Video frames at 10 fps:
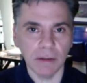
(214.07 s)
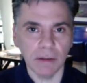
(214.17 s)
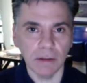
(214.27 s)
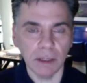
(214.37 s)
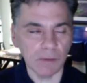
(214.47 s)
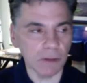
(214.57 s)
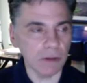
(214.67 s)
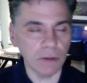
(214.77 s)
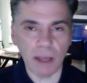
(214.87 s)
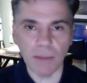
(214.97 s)
if the new
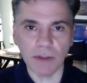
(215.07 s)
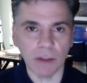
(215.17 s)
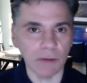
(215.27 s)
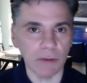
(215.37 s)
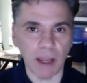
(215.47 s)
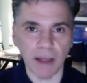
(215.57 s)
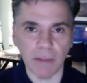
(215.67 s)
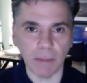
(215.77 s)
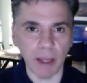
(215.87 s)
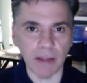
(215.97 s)
name is going to remain in
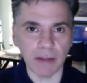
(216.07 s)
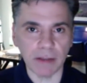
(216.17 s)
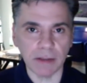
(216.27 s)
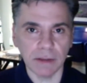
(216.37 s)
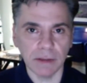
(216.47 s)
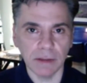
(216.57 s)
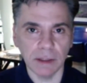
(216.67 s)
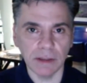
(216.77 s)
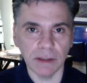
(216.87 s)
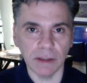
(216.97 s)
place
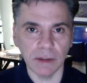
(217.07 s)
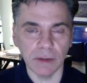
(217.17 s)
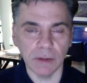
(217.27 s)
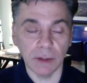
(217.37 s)
until,